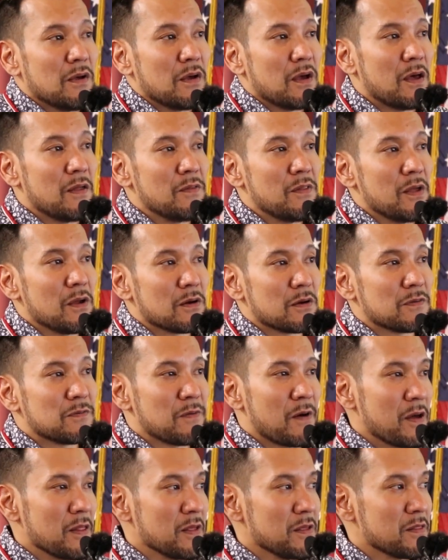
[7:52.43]
and they are
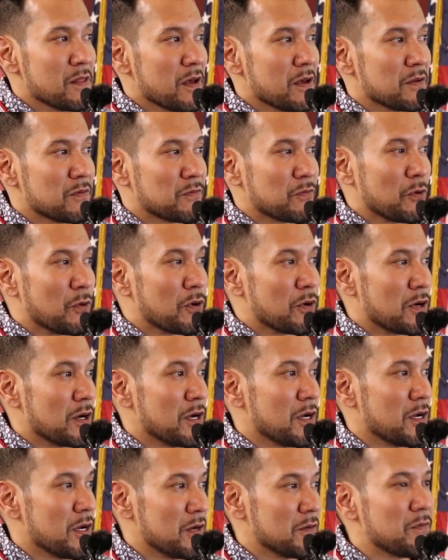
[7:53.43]
filing that for
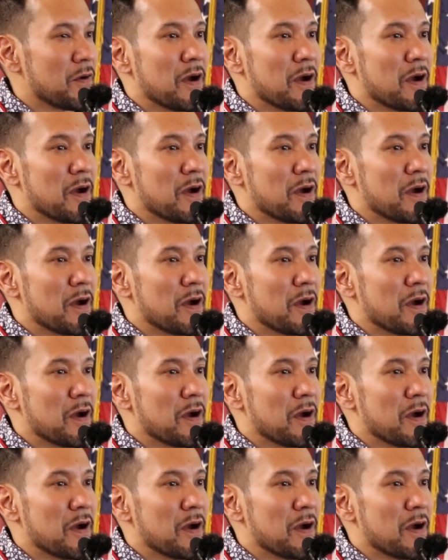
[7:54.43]
a